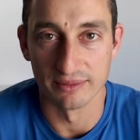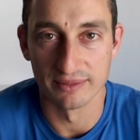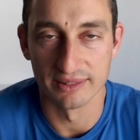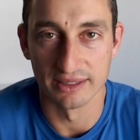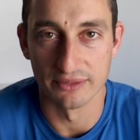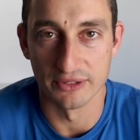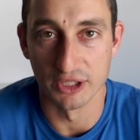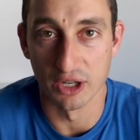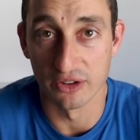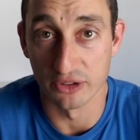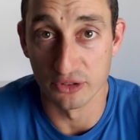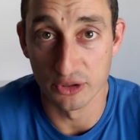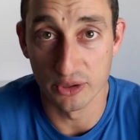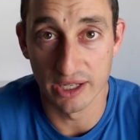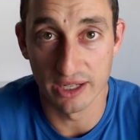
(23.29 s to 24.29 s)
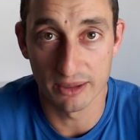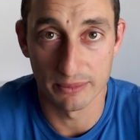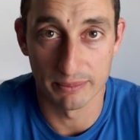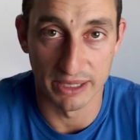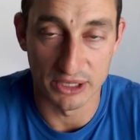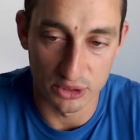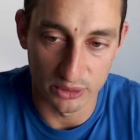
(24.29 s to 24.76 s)
If you guys are new here,
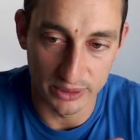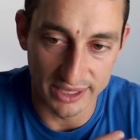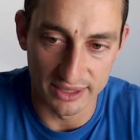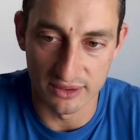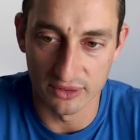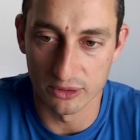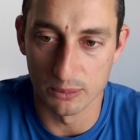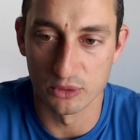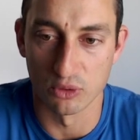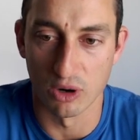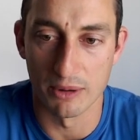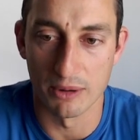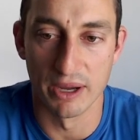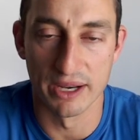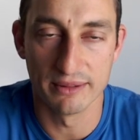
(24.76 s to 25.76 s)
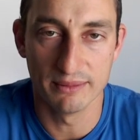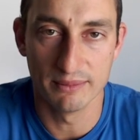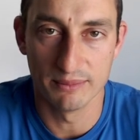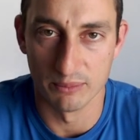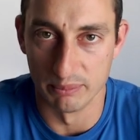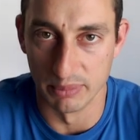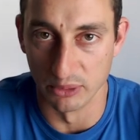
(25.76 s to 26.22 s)
make sure you hit the subscribe button,
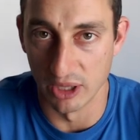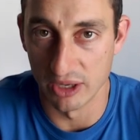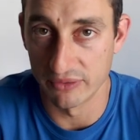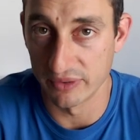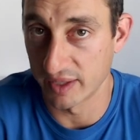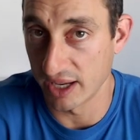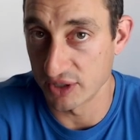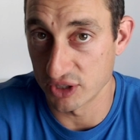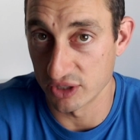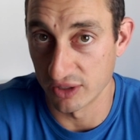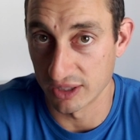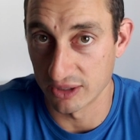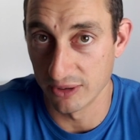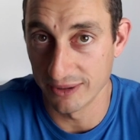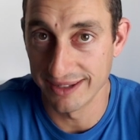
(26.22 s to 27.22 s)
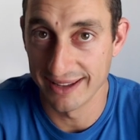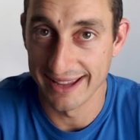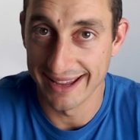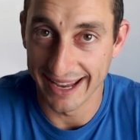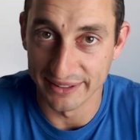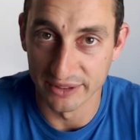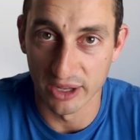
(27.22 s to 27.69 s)
bell notification icon,
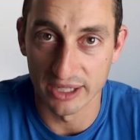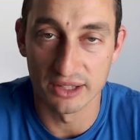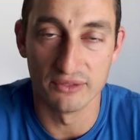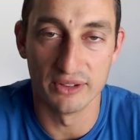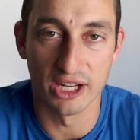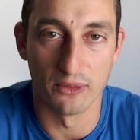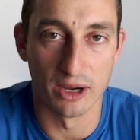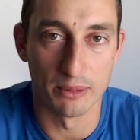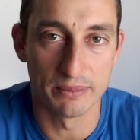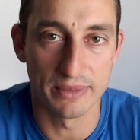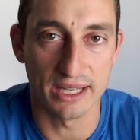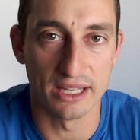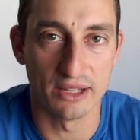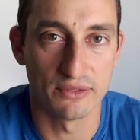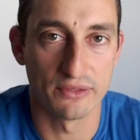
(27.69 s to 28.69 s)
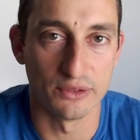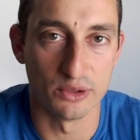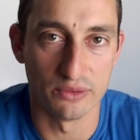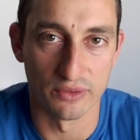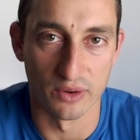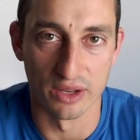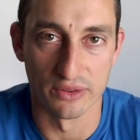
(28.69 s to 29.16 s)
and like the video up if you
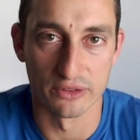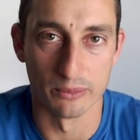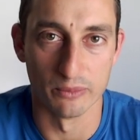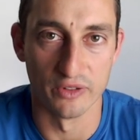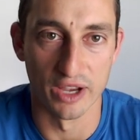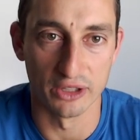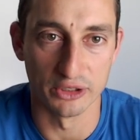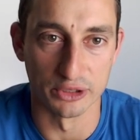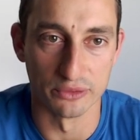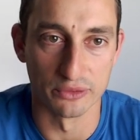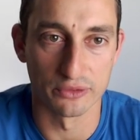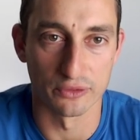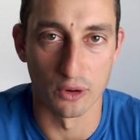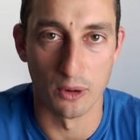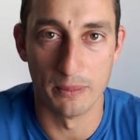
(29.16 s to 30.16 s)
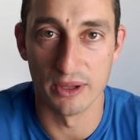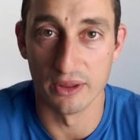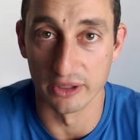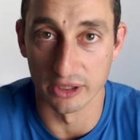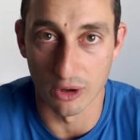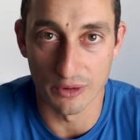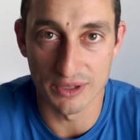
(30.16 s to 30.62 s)
find some value from the
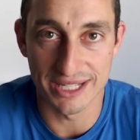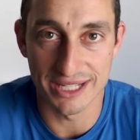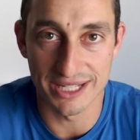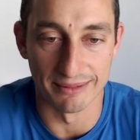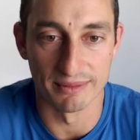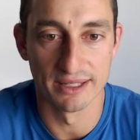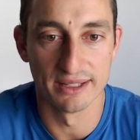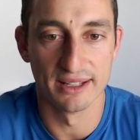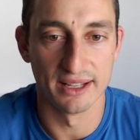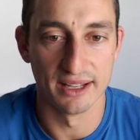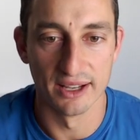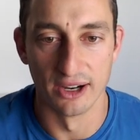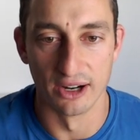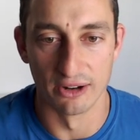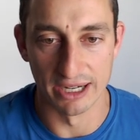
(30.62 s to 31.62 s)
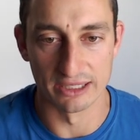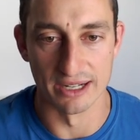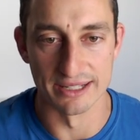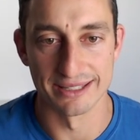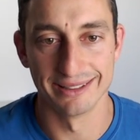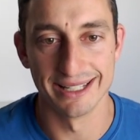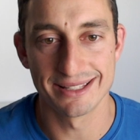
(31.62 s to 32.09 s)
content. All right,
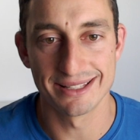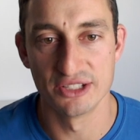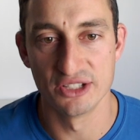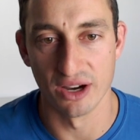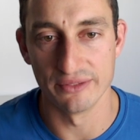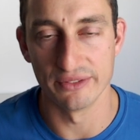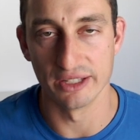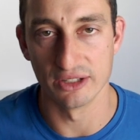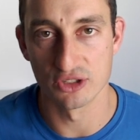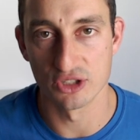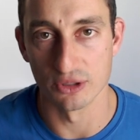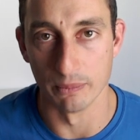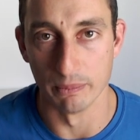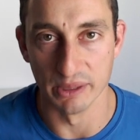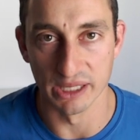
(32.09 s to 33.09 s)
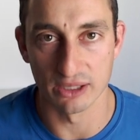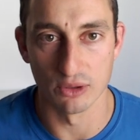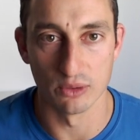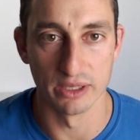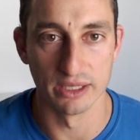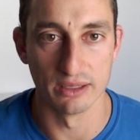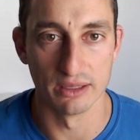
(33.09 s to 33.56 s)
guys, let's dive into
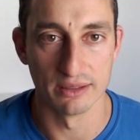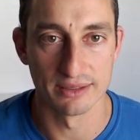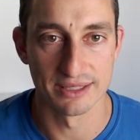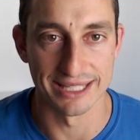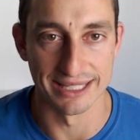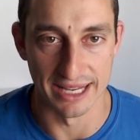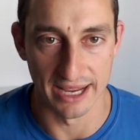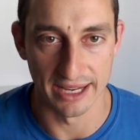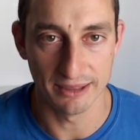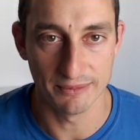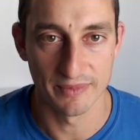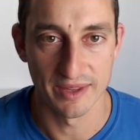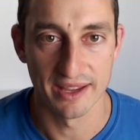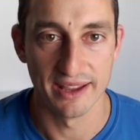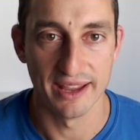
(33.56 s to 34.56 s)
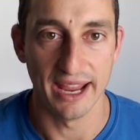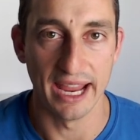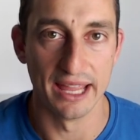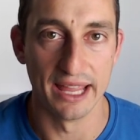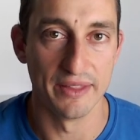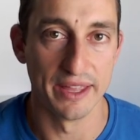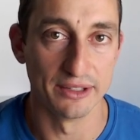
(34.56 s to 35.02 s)
Bitcoin today
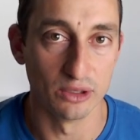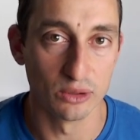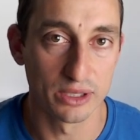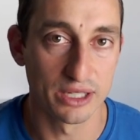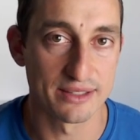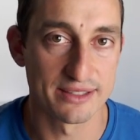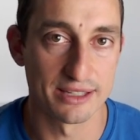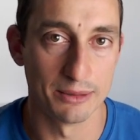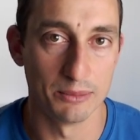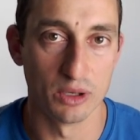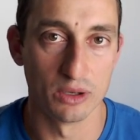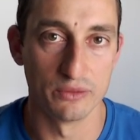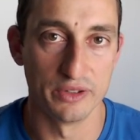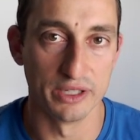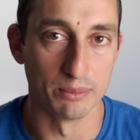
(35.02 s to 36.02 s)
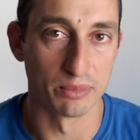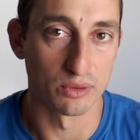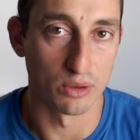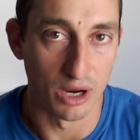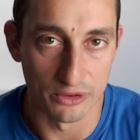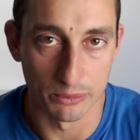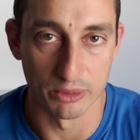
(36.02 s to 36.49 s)
and then look at some of the
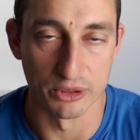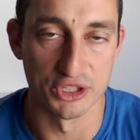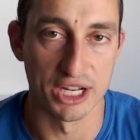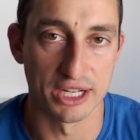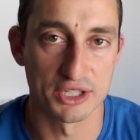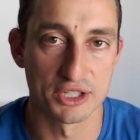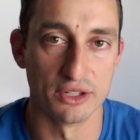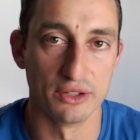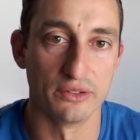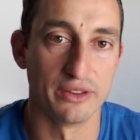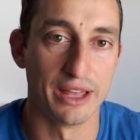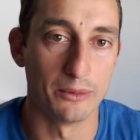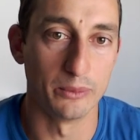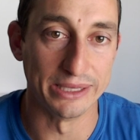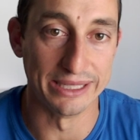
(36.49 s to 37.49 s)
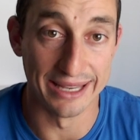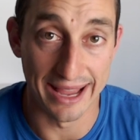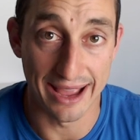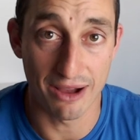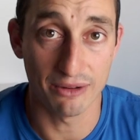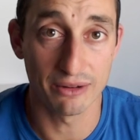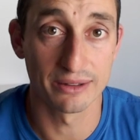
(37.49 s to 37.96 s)
price projections that we
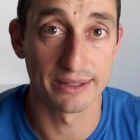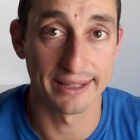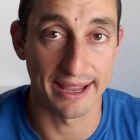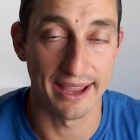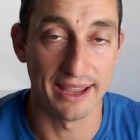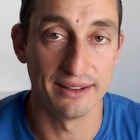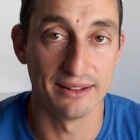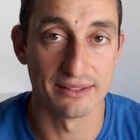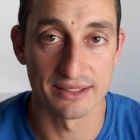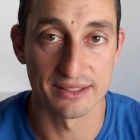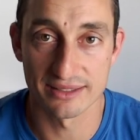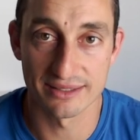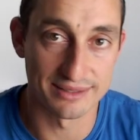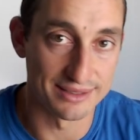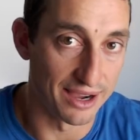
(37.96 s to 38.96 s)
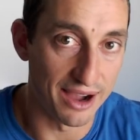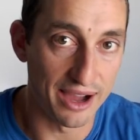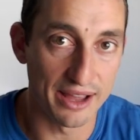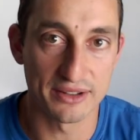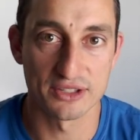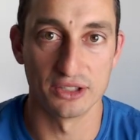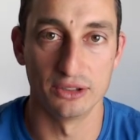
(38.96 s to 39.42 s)
now can
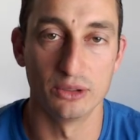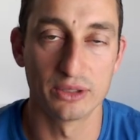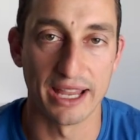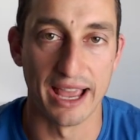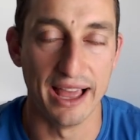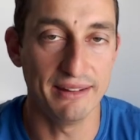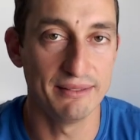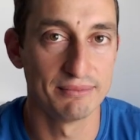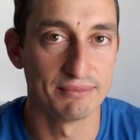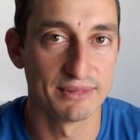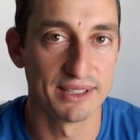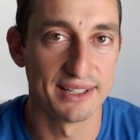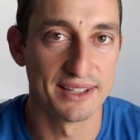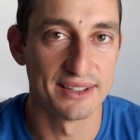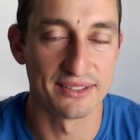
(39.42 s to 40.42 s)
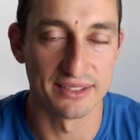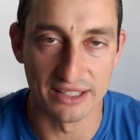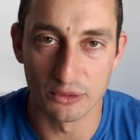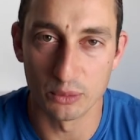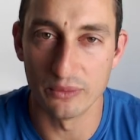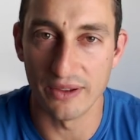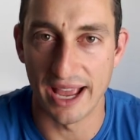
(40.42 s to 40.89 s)
start to look at
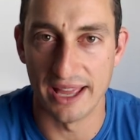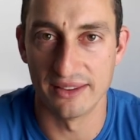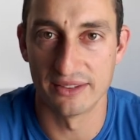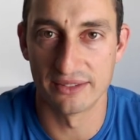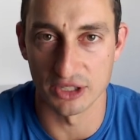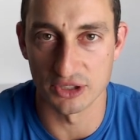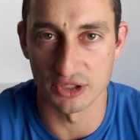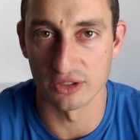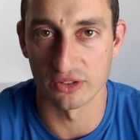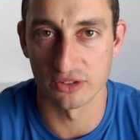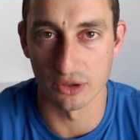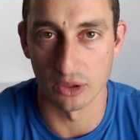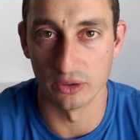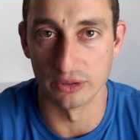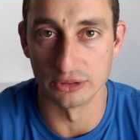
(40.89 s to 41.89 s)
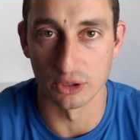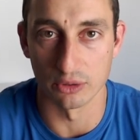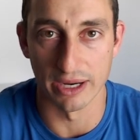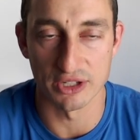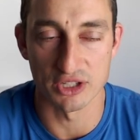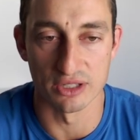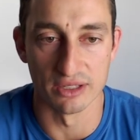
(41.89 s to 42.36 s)
since we've had such a solid
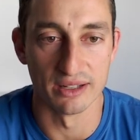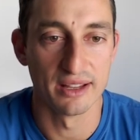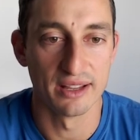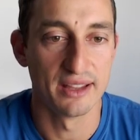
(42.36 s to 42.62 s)
correction.